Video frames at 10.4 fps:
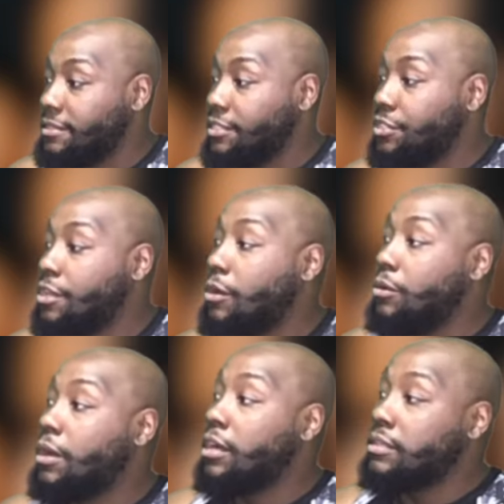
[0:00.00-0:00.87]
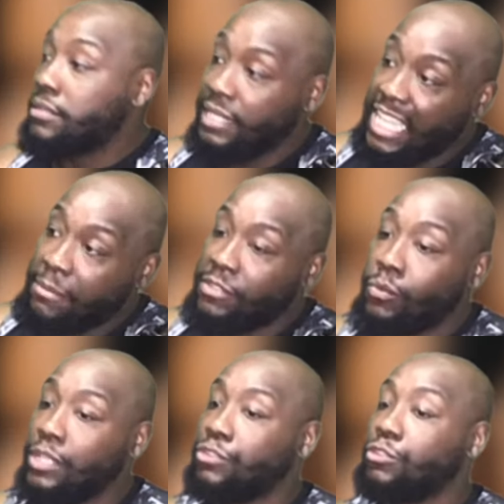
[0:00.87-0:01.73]
you know, her team has
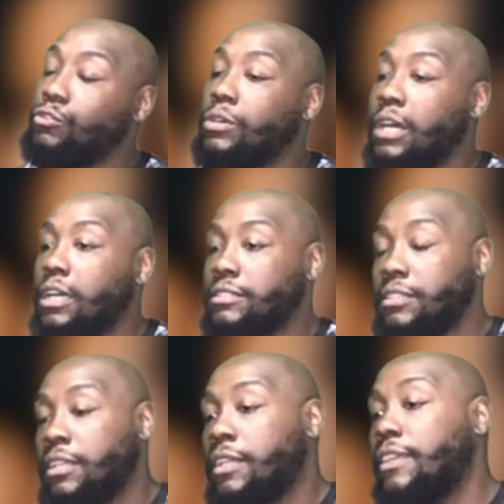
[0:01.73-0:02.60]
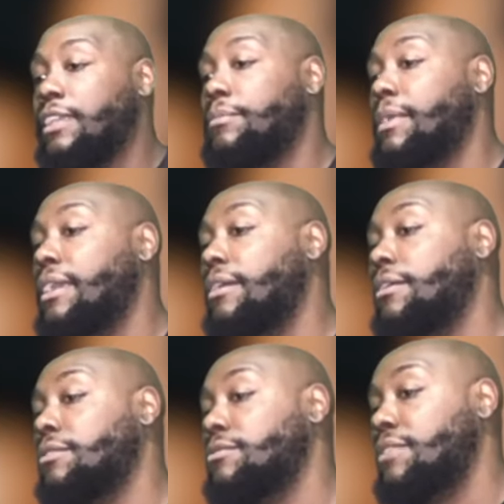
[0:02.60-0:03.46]
went through a ton of
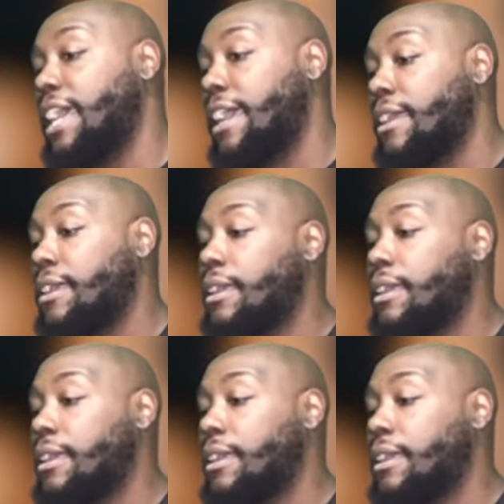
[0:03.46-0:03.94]
emails that